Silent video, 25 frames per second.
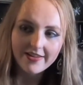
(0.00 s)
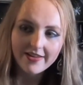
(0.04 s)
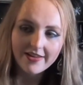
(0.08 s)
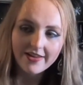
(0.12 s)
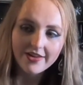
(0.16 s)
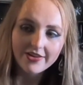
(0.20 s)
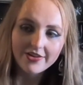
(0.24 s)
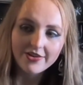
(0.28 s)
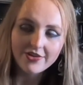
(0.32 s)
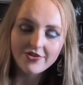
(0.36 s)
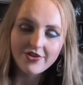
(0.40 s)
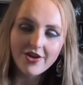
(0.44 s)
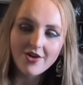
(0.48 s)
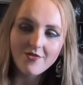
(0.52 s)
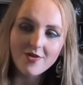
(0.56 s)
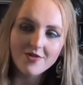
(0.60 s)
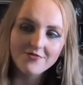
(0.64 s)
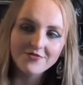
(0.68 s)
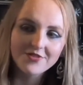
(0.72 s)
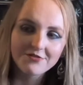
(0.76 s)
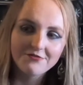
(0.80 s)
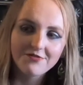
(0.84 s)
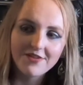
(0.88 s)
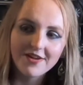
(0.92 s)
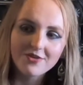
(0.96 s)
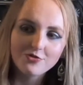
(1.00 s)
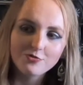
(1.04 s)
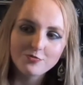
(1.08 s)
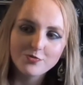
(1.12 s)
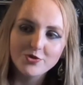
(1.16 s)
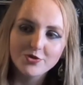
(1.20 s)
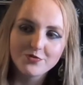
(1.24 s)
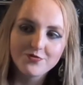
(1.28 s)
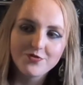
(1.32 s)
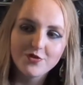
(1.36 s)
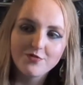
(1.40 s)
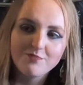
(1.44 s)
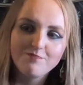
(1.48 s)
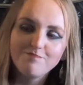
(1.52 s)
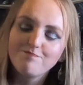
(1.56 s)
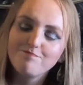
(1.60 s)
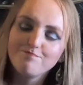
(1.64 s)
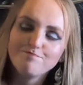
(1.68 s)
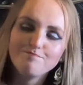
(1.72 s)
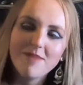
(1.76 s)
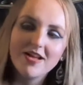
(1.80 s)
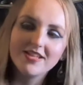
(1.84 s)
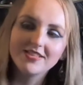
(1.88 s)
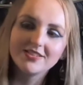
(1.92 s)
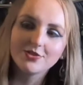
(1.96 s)
You know I've developed other
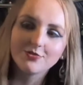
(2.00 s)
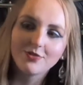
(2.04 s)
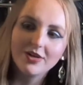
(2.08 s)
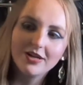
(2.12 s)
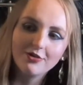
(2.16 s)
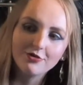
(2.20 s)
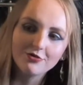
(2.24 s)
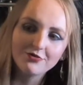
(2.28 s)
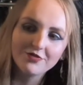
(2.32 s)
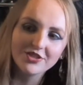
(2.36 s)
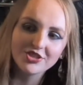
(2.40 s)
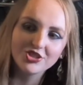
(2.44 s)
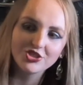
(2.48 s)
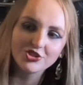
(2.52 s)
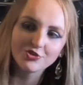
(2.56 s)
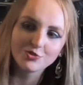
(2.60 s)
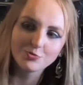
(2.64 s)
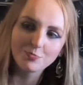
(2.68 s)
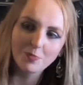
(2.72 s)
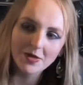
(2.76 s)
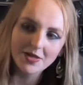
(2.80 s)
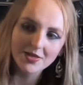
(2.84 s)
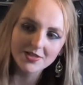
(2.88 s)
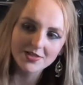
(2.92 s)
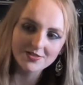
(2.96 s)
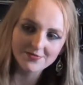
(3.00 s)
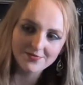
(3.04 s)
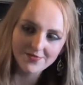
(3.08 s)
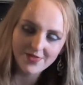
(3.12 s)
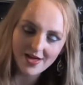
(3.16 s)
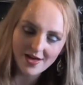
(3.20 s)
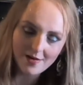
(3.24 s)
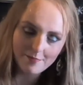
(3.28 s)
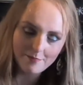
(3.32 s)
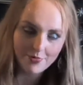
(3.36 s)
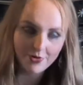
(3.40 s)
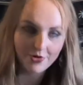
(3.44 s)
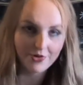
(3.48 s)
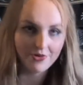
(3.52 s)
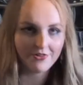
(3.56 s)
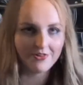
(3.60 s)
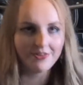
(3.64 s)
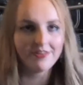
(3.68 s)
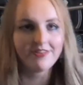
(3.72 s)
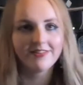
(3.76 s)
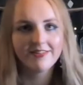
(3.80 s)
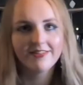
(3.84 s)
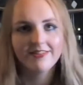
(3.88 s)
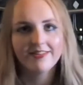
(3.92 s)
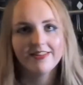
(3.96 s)
mental health issues because of that, but
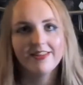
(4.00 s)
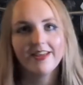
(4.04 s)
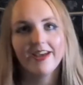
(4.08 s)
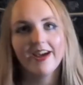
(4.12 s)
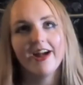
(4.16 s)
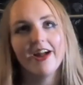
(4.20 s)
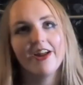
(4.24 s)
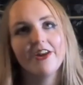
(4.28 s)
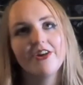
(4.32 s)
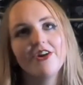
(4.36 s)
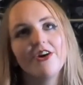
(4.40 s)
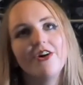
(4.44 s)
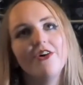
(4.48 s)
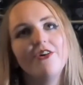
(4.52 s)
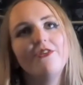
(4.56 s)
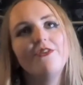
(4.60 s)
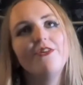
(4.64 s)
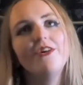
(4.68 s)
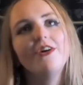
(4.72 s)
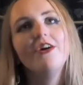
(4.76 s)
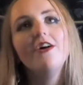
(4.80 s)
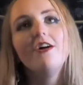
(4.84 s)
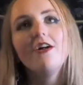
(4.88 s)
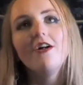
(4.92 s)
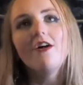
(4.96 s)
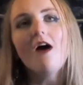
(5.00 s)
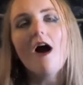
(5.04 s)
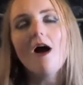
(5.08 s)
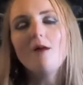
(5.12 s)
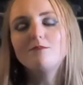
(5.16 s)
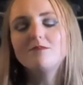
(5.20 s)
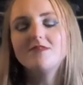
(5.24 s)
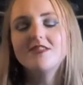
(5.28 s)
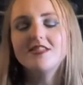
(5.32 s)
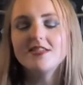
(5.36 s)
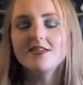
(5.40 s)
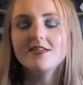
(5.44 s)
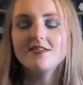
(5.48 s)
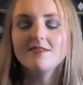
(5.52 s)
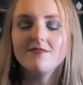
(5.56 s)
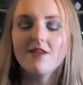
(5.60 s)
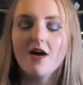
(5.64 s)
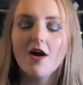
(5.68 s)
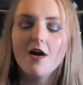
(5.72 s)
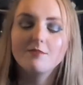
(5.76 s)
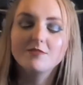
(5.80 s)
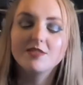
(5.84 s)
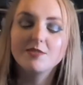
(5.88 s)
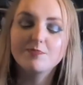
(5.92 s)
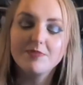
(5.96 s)
yeah, no. I'm
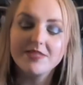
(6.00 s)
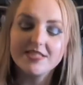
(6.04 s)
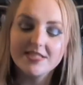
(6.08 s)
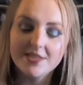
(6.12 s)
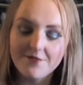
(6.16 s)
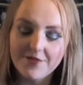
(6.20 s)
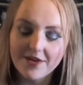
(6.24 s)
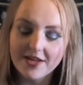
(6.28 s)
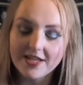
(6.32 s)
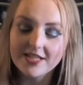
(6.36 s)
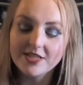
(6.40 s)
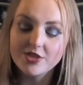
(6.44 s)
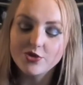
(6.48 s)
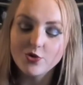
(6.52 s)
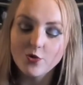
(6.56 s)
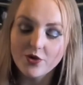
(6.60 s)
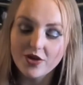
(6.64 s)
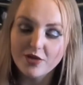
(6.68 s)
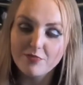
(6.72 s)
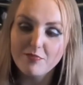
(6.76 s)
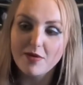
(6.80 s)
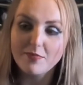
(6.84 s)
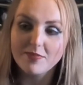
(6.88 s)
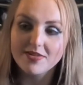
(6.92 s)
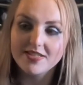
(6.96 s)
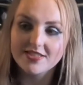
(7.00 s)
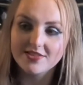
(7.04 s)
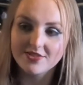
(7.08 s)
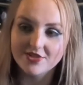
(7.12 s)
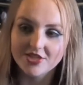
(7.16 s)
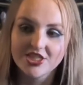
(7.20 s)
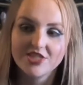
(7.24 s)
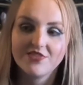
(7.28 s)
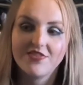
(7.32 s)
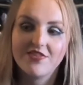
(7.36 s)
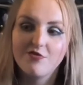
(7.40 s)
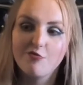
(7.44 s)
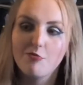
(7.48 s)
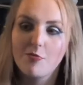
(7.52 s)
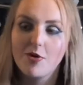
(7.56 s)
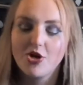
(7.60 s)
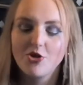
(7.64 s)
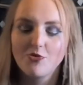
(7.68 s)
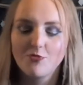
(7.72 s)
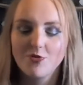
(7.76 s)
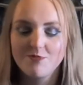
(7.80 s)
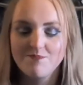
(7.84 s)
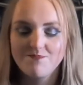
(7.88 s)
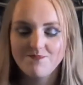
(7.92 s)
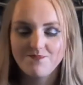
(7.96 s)
specifically talking about my stutter at the
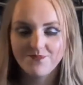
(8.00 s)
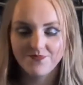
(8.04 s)
moment.